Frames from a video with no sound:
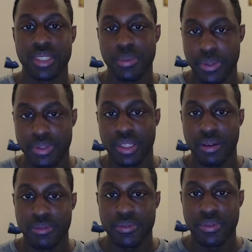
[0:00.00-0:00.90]
Typical
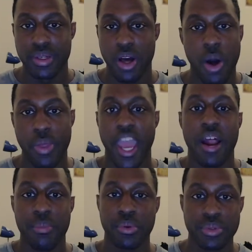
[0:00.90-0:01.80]
stuff. All the
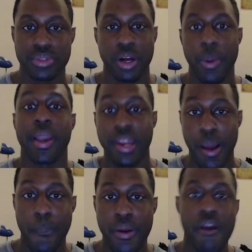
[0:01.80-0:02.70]
animals are waking
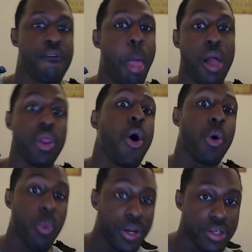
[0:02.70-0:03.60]
up for that
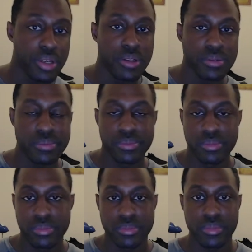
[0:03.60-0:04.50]
long winter.
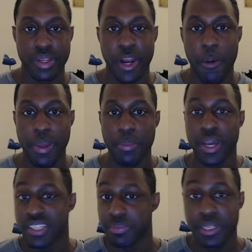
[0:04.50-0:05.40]
People
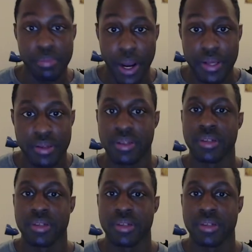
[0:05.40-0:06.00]
get spring break.